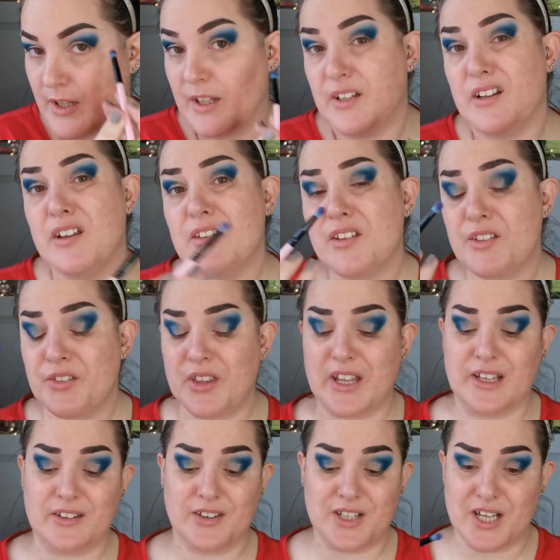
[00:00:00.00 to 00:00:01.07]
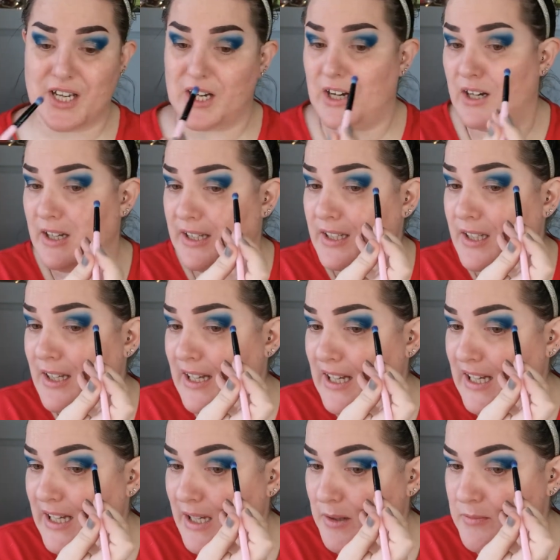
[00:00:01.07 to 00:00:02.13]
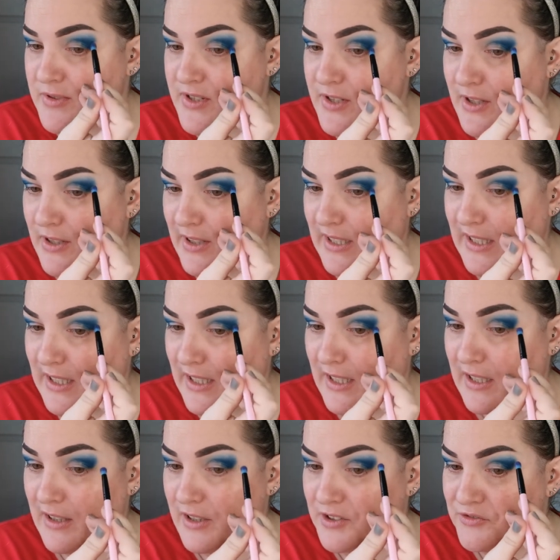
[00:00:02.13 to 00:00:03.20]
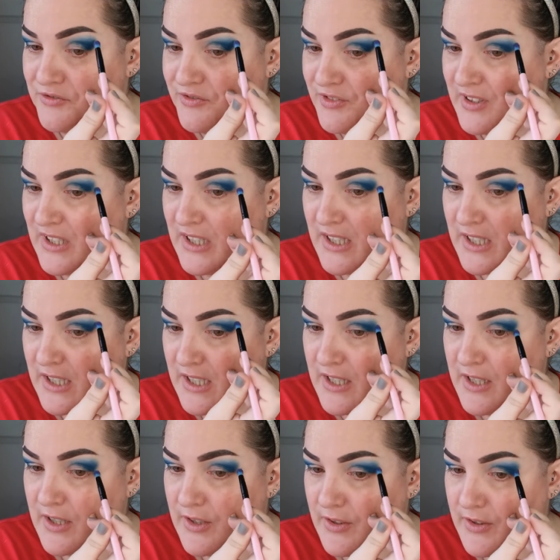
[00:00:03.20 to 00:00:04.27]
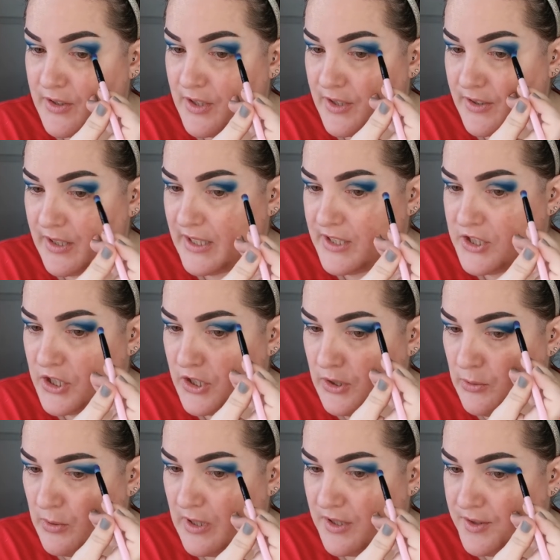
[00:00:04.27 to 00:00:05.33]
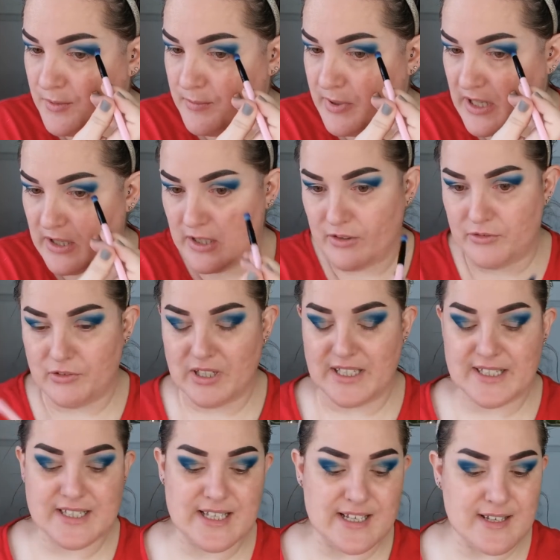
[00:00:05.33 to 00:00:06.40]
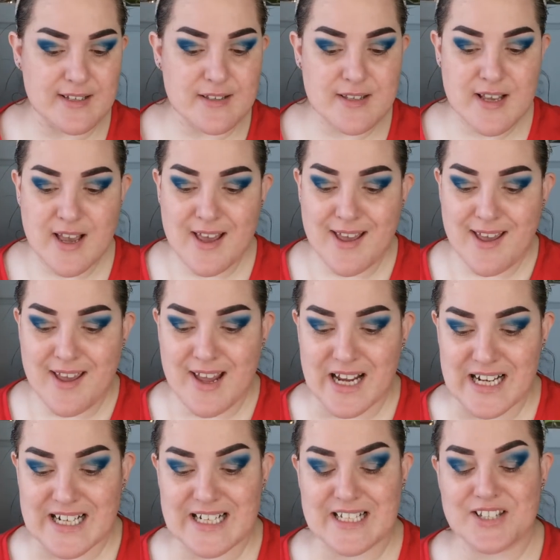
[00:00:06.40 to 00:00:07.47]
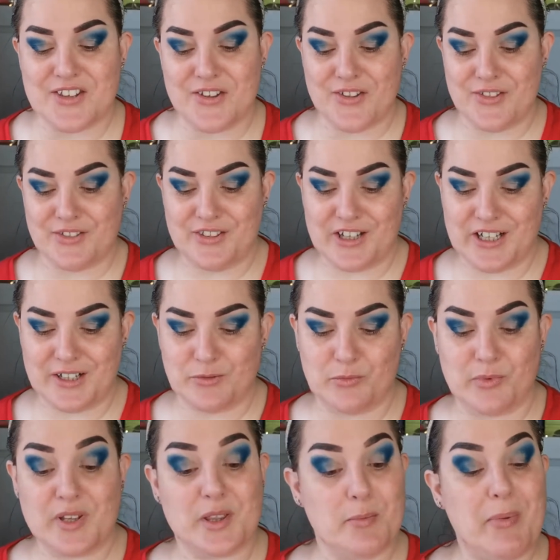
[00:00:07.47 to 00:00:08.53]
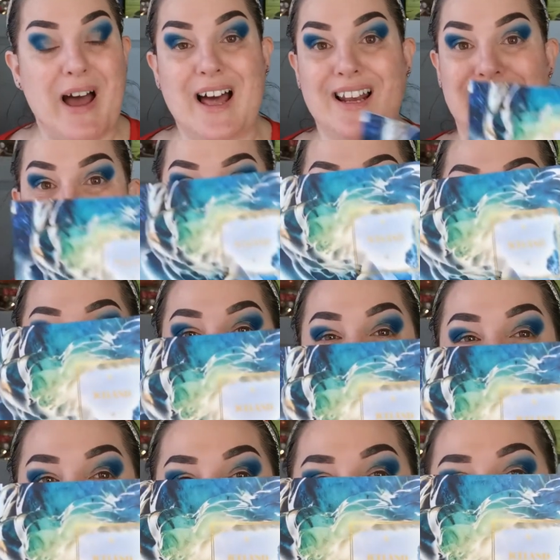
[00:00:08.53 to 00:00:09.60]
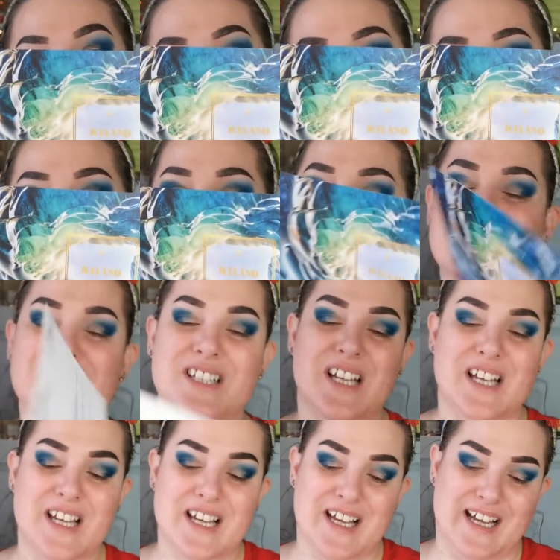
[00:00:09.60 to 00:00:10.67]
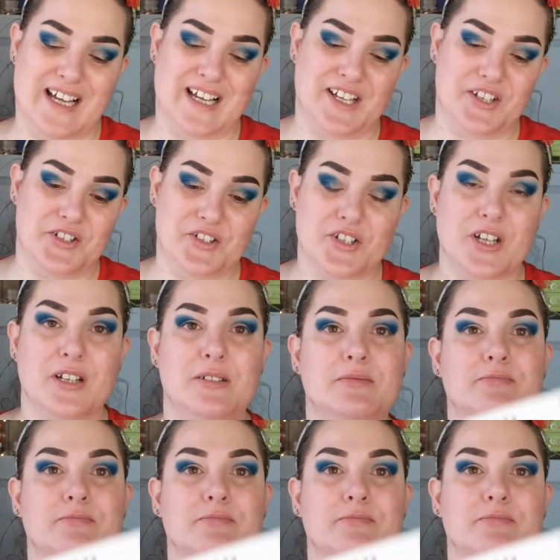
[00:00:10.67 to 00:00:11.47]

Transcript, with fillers: Another thing that I absolutely love that they do with palette releases is that with the palette comes a postcard, and